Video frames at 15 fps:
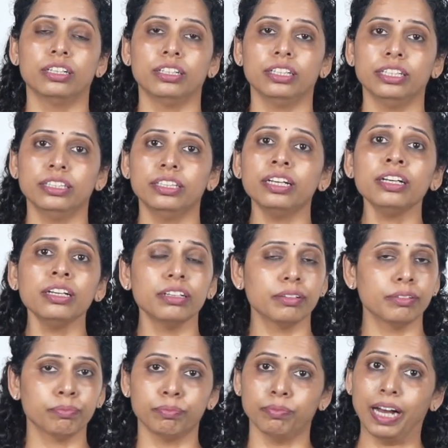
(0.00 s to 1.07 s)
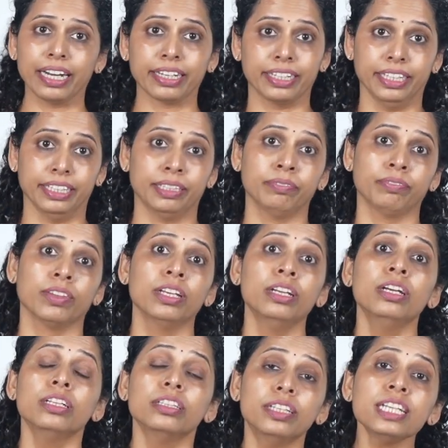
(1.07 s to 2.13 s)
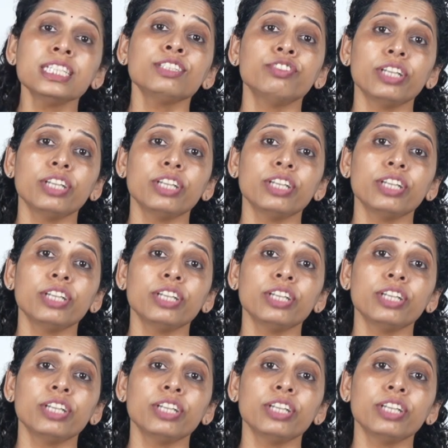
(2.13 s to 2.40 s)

in the market. This